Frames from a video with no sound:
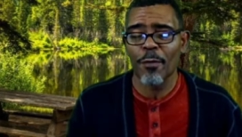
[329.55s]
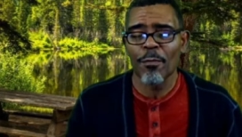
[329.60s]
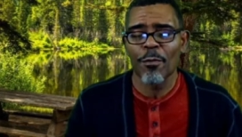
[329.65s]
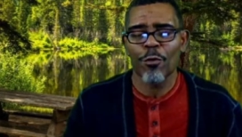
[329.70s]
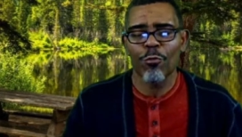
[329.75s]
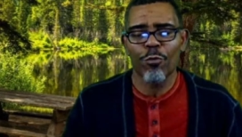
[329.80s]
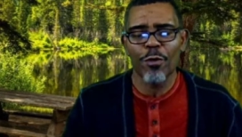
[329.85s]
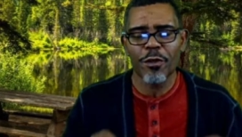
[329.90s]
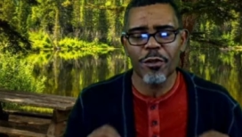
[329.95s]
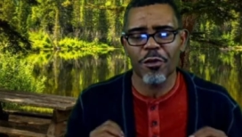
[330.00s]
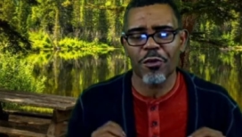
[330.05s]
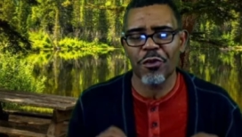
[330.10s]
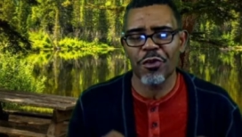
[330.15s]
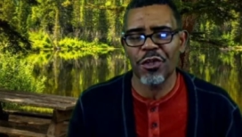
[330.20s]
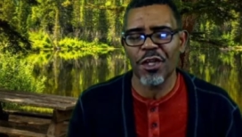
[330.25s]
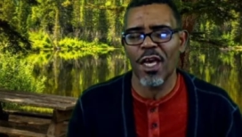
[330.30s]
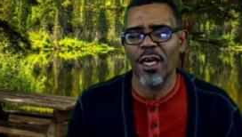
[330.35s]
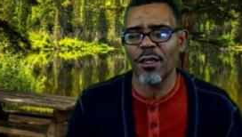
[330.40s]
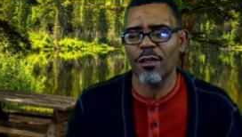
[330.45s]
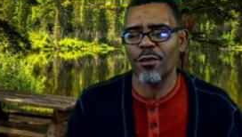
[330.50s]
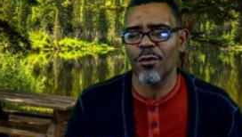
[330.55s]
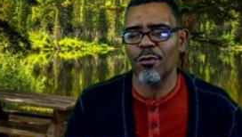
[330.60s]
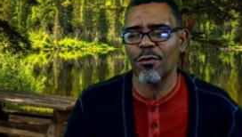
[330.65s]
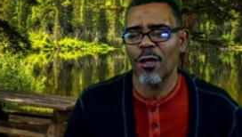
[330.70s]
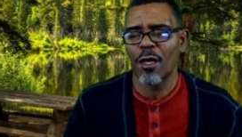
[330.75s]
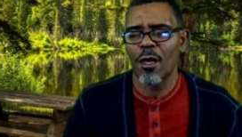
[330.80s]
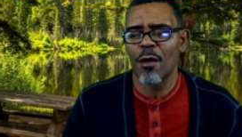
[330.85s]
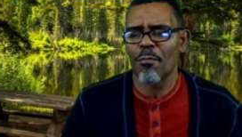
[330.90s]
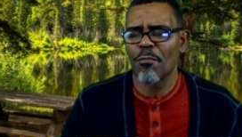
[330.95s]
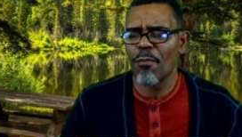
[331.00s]
We just thank you
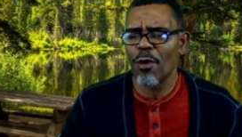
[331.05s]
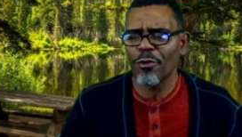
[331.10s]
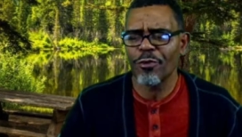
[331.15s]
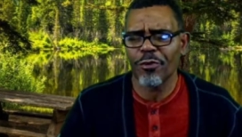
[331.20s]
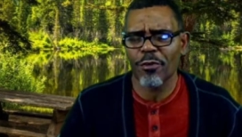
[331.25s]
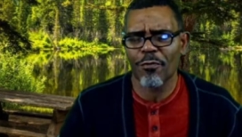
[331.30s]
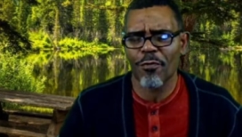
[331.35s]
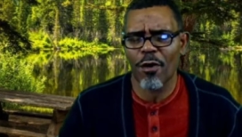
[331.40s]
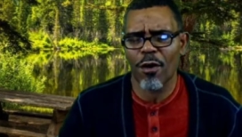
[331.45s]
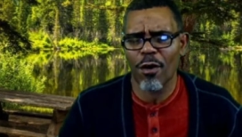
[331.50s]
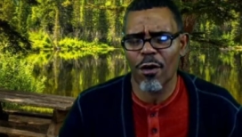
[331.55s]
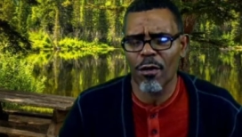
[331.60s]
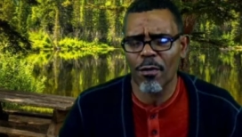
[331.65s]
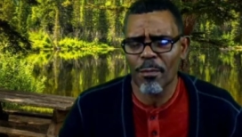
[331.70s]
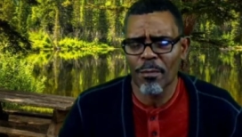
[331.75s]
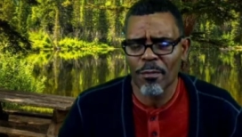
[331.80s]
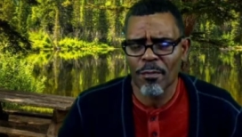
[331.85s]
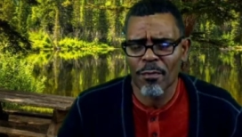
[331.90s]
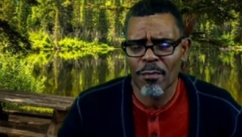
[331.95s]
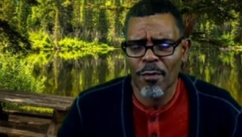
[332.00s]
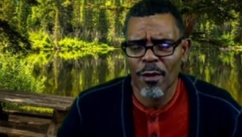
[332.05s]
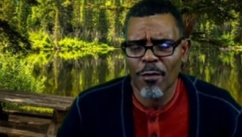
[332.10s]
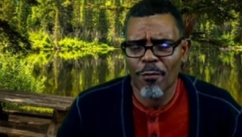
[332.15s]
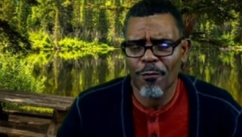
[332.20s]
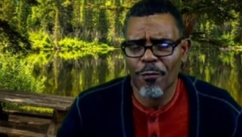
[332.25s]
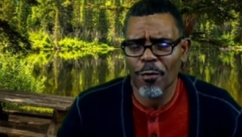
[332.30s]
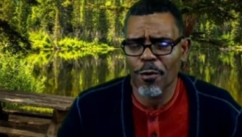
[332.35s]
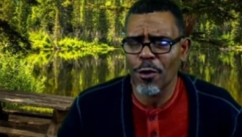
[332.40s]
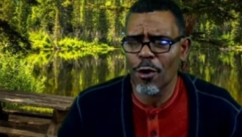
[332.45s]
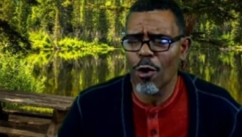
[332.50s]
most of all
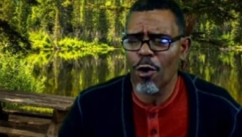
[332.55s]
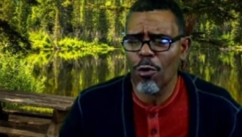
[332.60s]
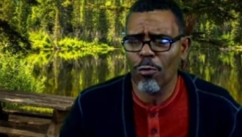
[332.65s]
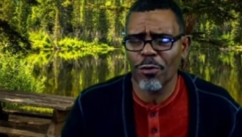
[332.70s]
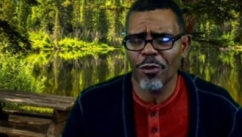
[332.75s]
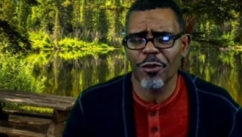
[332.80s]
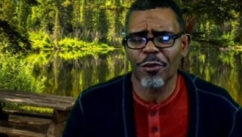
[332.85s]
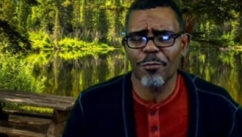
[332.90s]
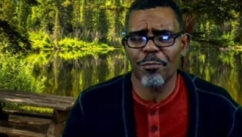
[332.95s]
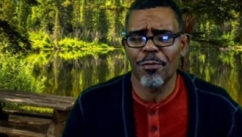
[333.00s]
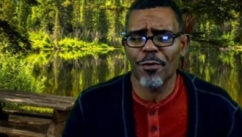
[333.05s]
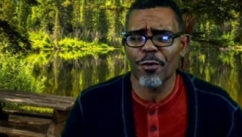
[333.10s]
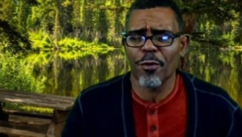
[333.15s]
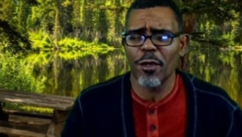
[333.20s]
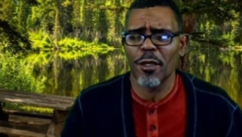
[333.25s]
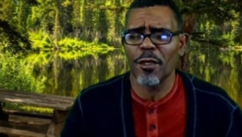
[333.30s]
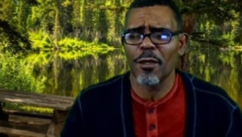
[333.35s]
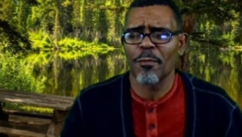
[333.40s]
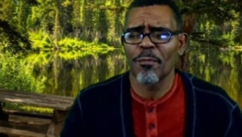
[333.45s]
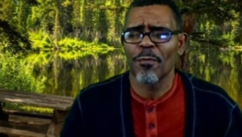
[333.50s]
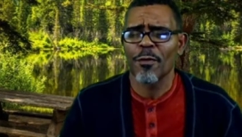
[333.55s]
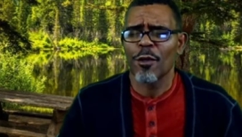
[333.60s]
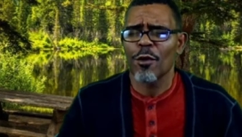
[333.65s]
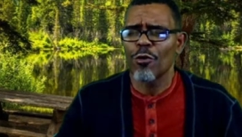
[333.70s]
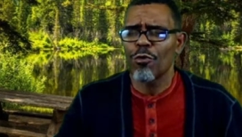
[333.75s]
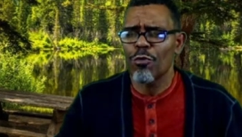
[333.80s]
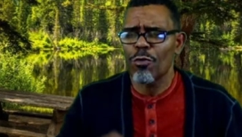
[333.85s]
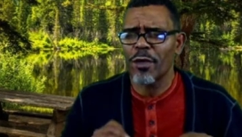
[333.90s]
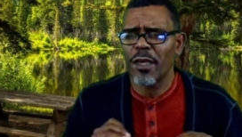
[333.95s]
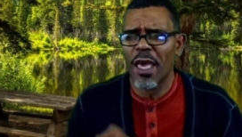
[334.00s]
for your Holy Spirit
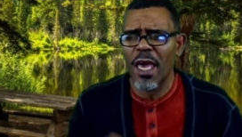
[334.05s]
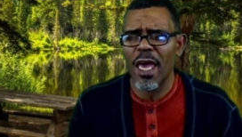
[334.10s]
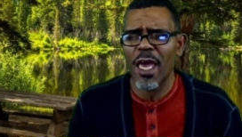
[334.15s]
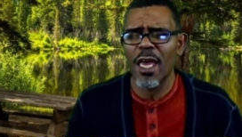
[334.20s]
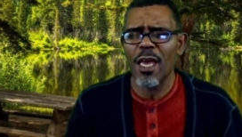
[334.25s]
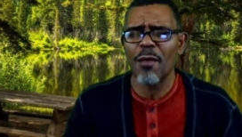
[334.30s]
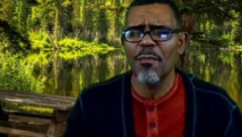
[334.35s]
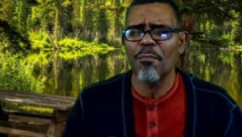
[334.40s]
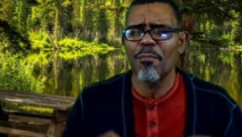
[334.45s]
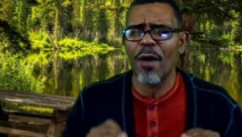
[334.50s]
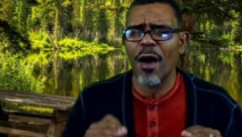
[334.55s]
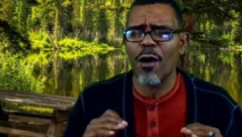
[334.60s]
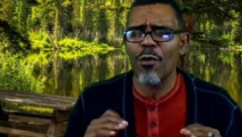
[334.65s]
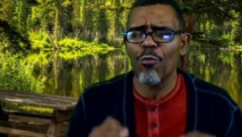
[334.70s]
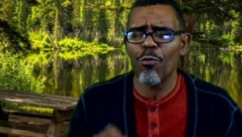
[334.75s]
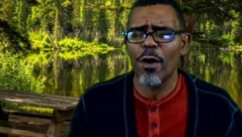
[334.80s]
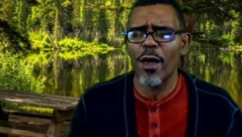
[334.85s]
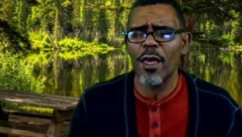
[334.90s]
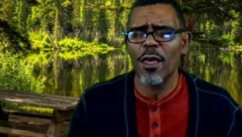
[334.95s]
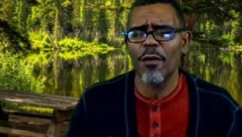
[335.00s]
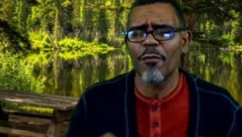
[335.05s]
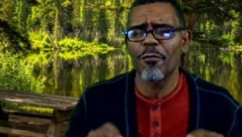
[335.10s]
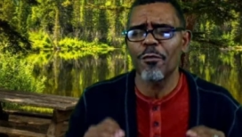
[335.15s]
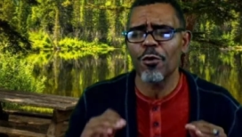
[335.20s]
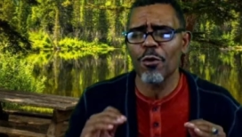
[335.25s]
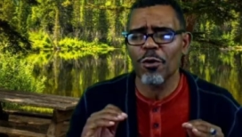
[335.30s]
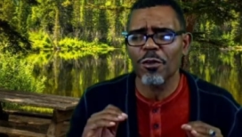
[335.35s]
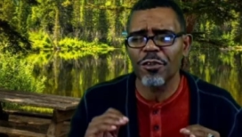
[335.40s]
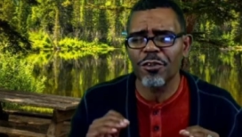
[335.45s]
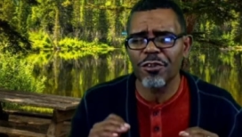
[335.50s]
who came by way of
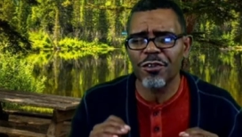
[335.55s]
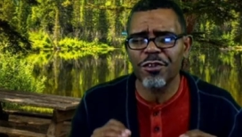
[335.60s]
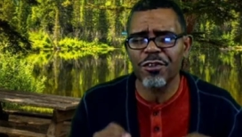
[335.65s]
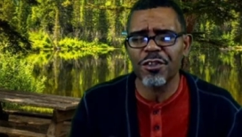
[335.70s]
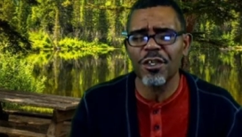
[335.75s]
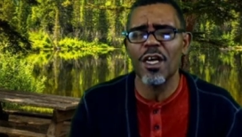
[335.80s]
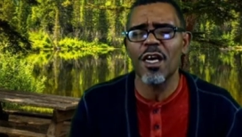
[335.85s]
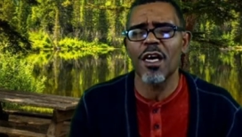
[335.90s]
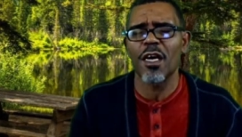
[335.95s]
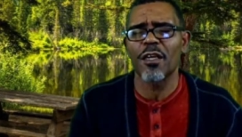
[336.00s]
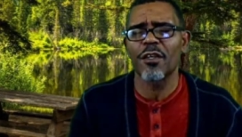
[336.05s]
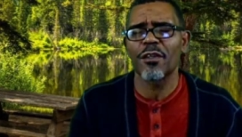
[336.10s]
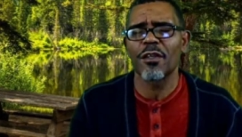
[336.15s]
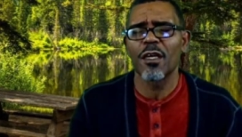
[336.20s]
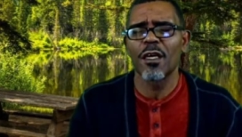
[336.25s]
your Son